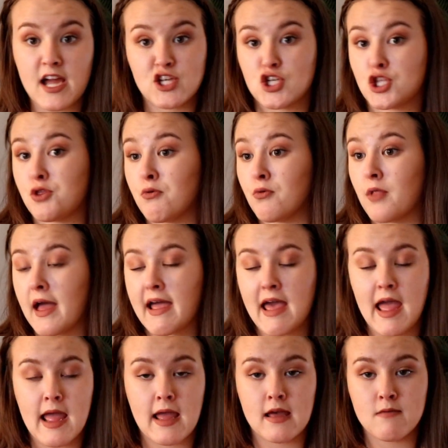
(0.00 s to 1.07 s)
I just threw like
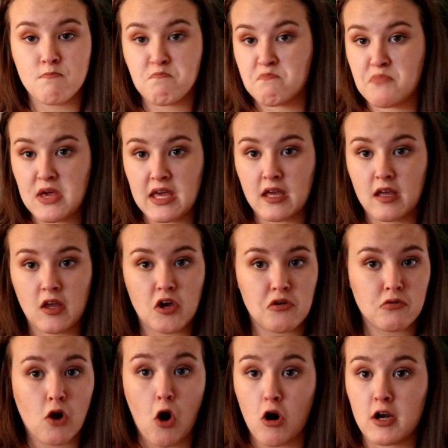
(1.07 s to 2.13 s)
a big
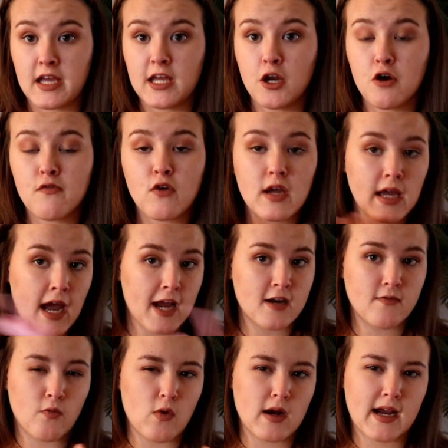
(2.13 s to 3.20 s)
cardigan over it and kind
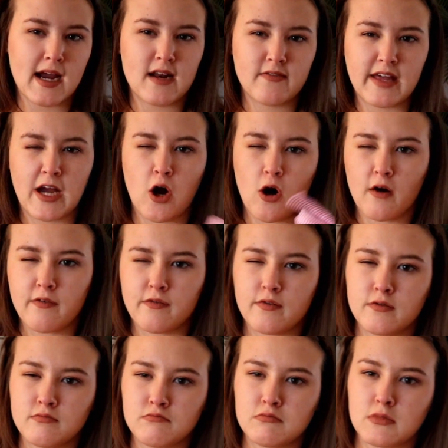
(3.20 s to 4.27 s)
of worked kind of like off